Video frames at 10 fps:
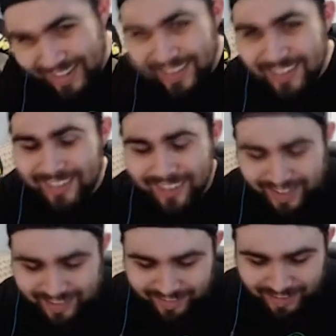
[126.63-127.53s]

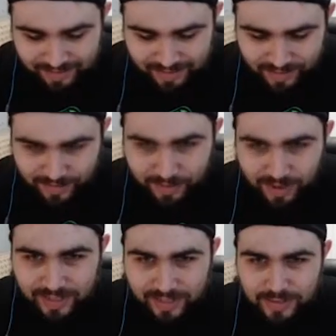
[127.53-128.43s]
Raid Raptor
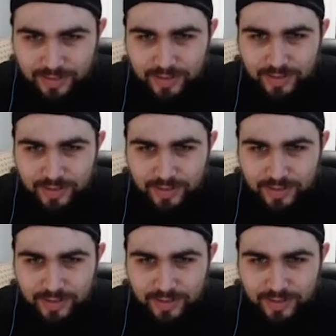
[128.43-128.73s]
Wire Strike.